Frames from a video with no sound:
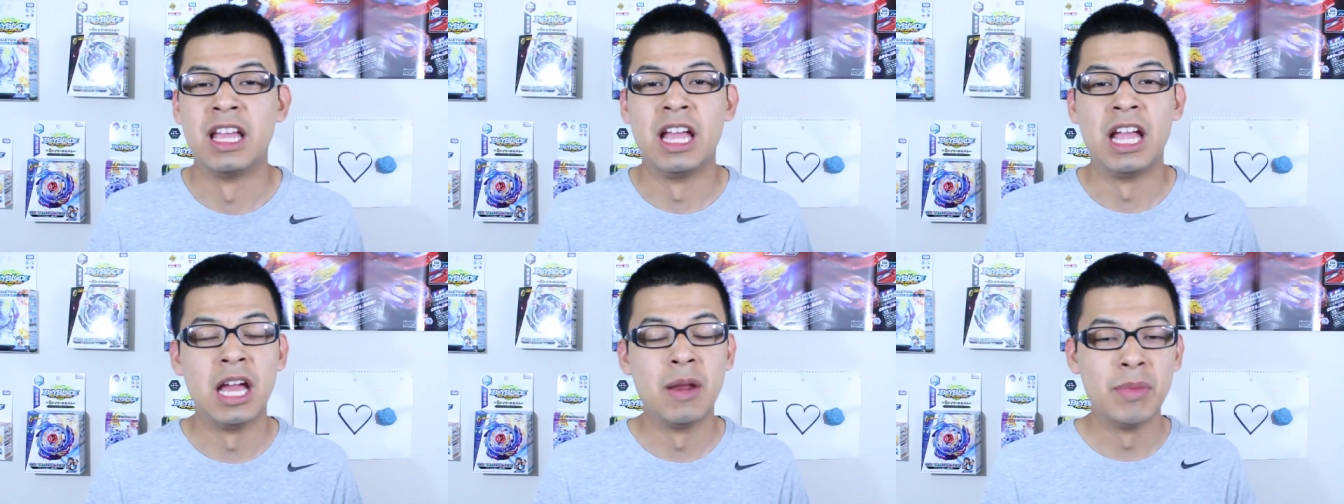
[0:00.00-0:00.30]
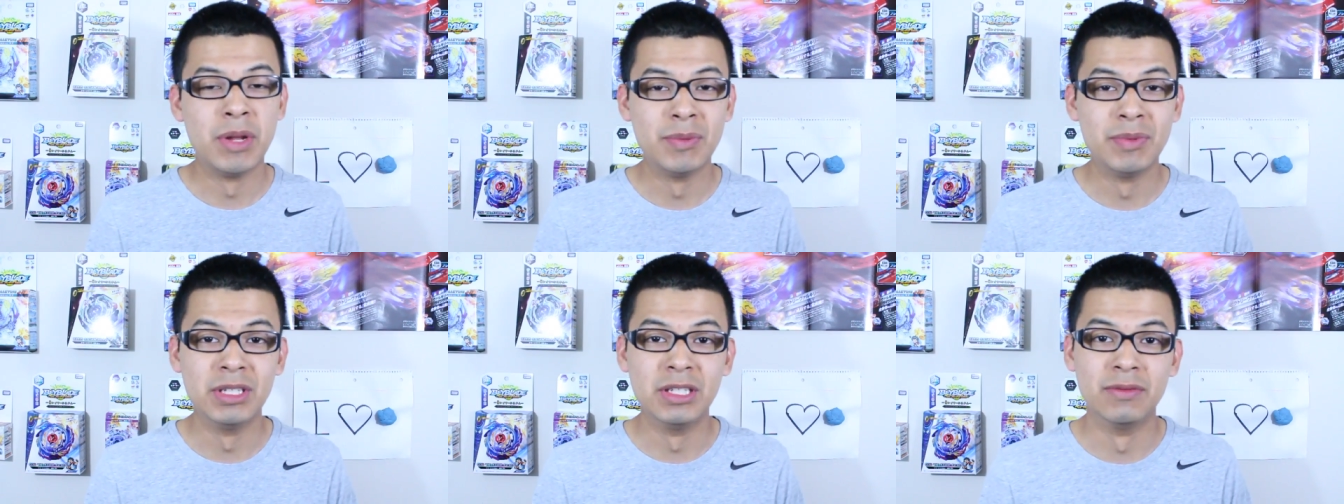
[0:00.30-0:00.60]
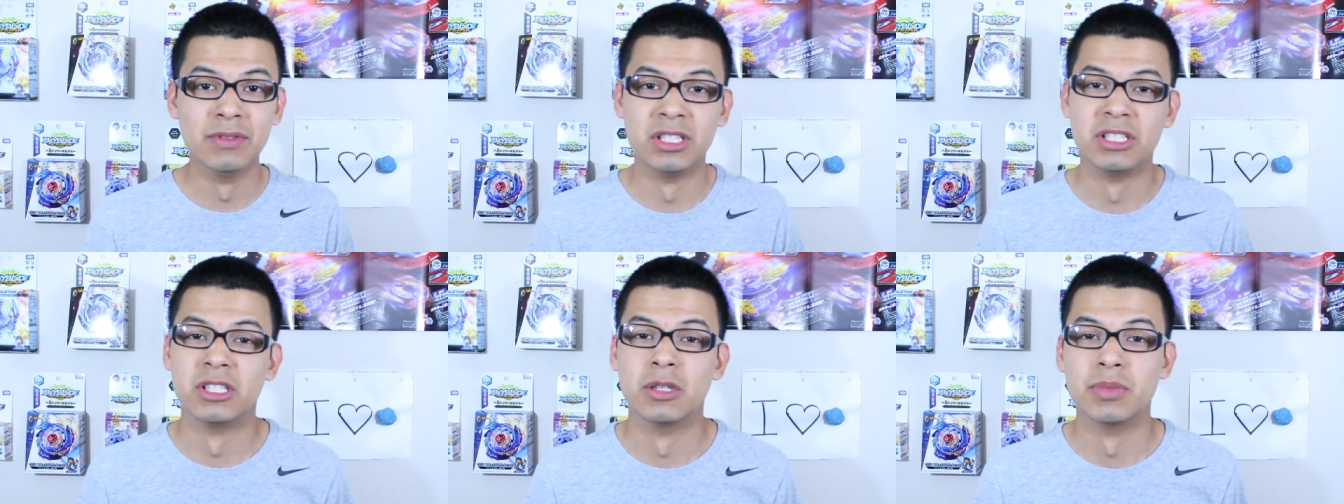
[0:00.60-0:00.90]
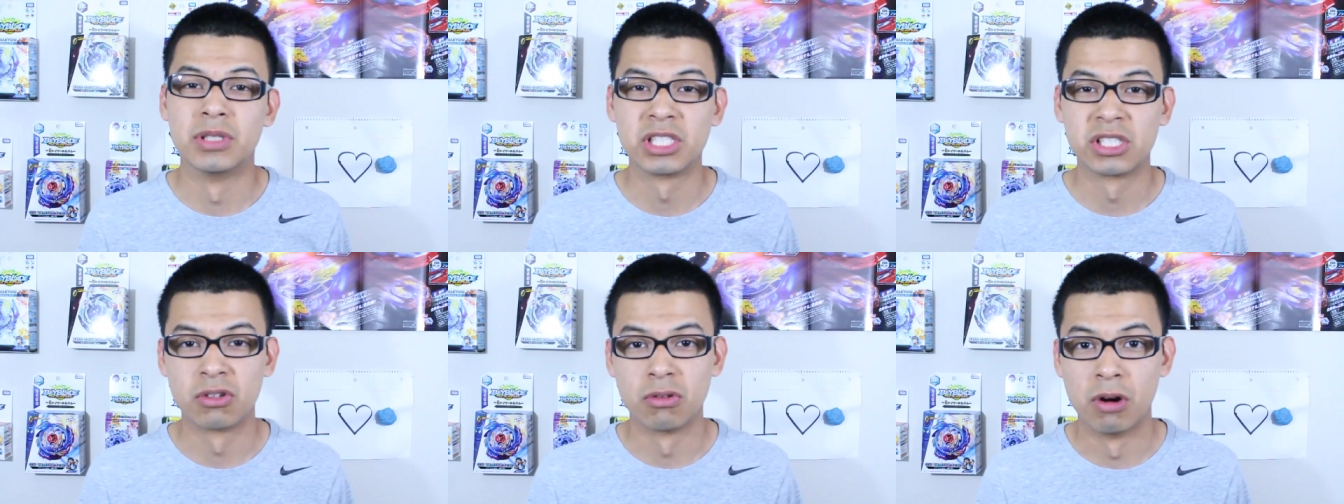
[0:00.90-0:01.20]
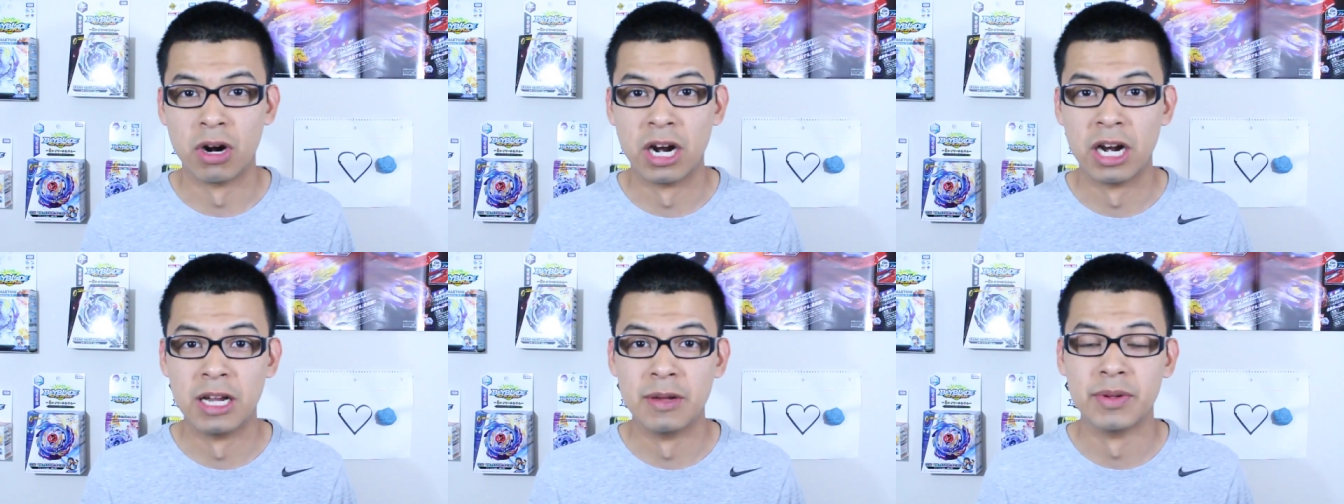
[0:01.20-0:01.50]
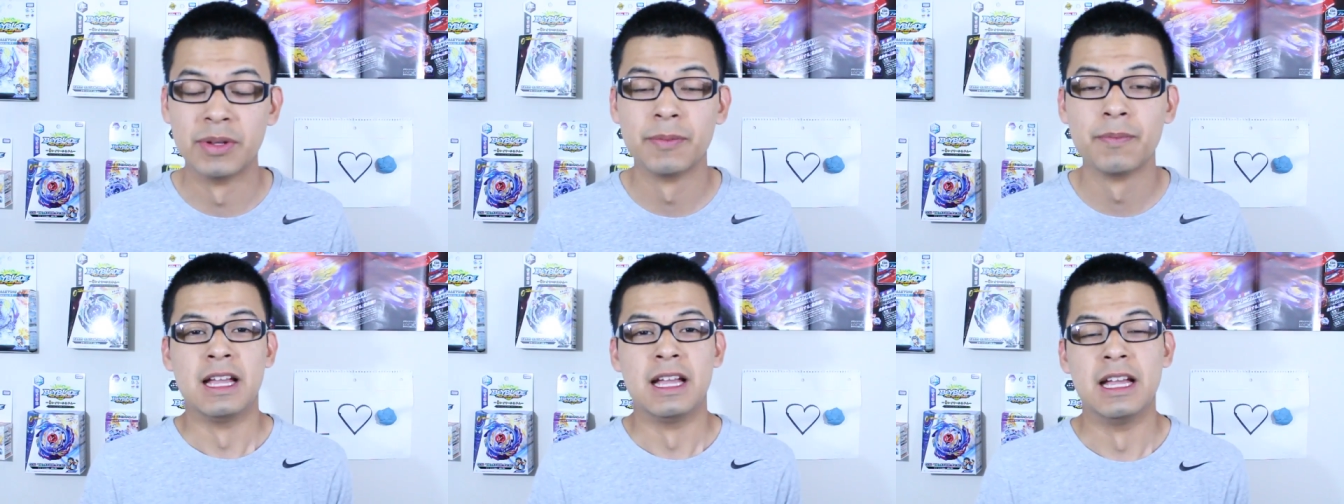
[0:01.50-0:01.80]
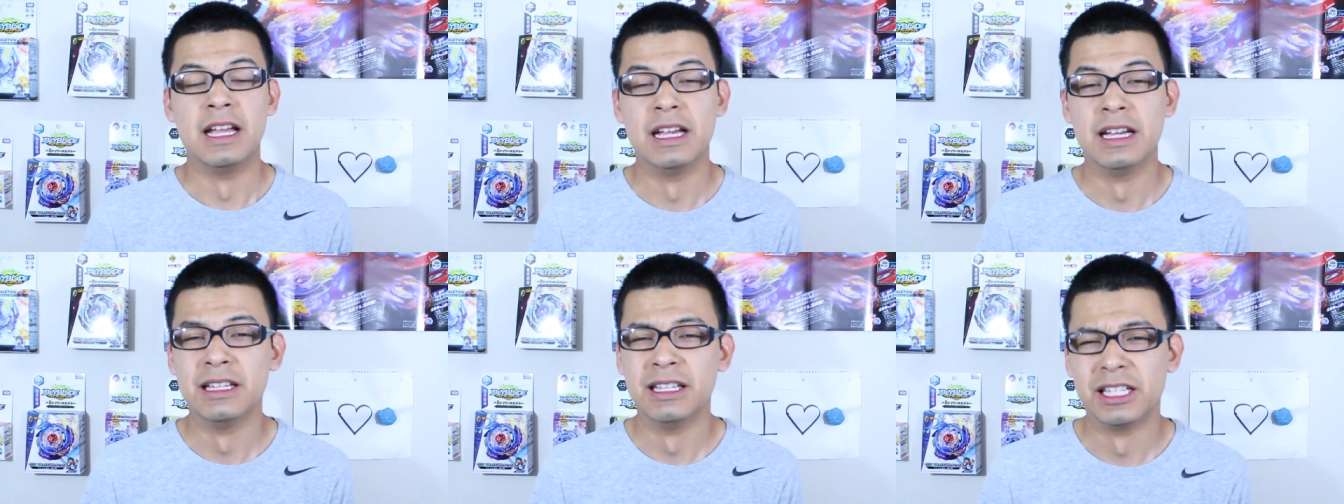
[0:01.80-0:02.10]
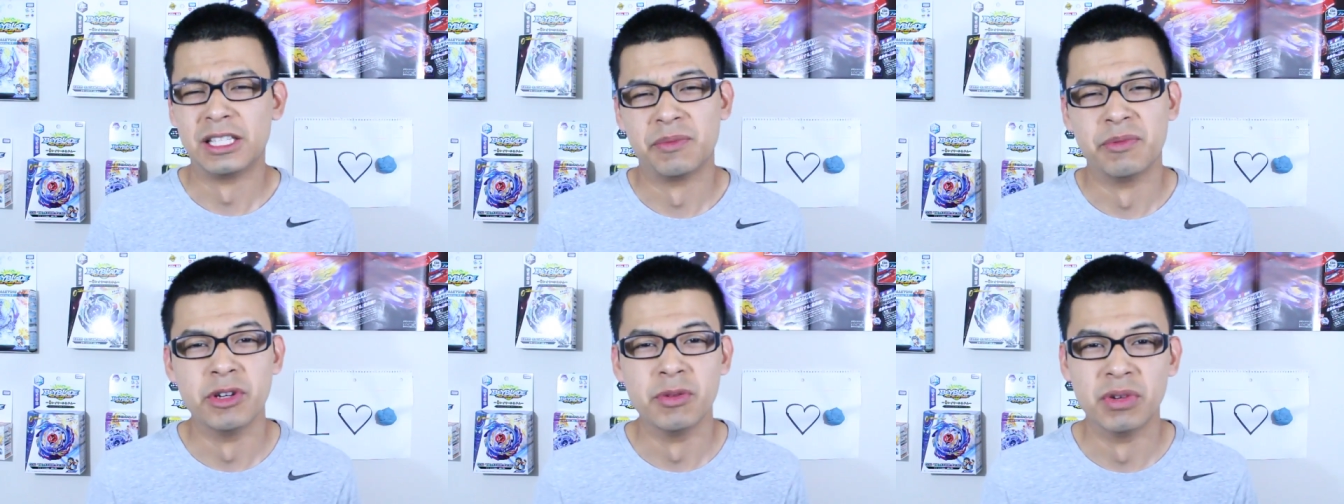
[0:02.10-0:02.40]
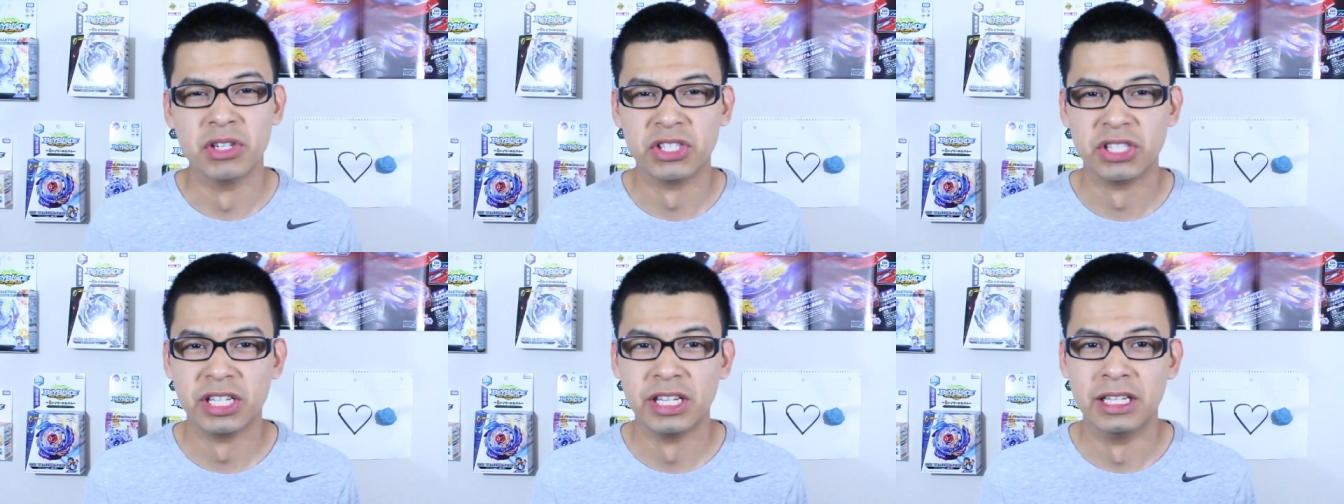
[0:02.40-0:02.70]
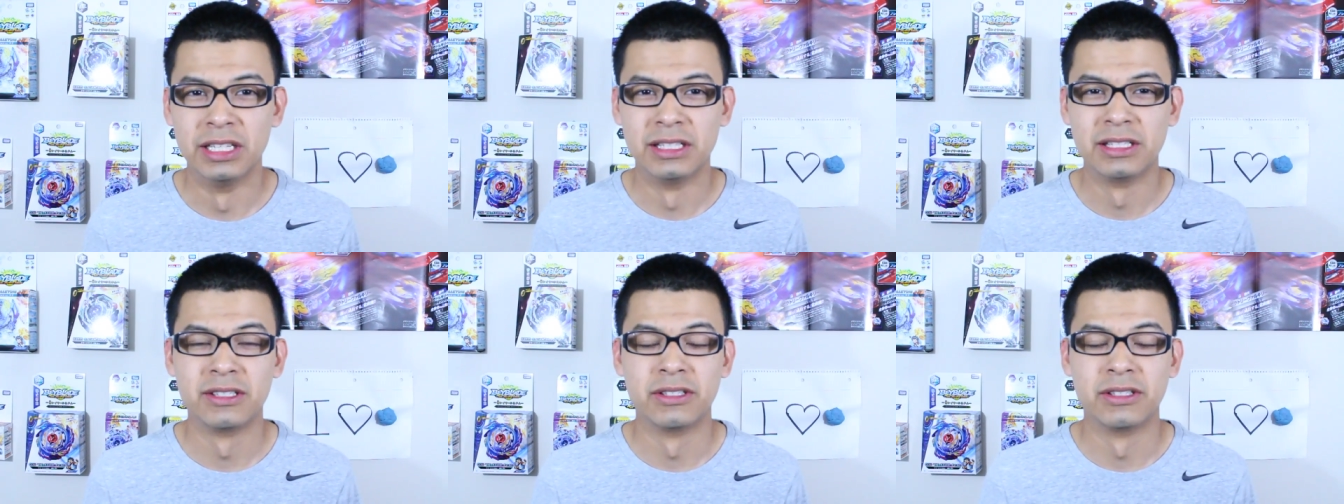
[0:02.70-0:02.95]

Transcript: and maybe even subscribe. And that's pretty much it.